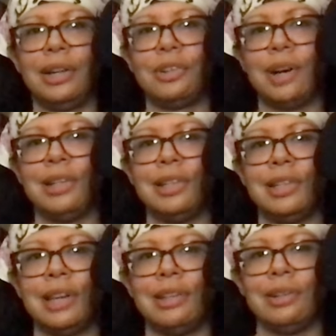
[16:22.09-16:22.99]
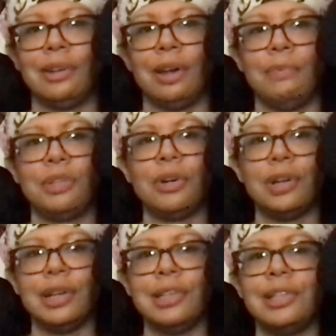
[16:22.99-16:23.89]
Transcendental
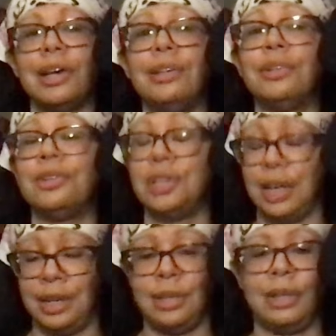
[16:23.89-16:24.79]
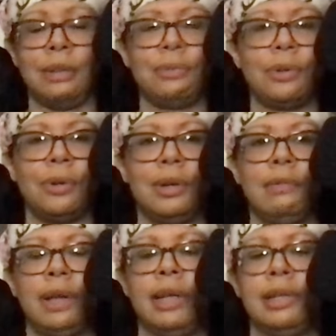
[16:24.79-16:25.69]
Absurdist Understanding of Current
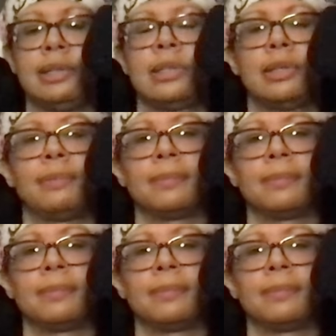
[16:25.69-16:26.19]
Events.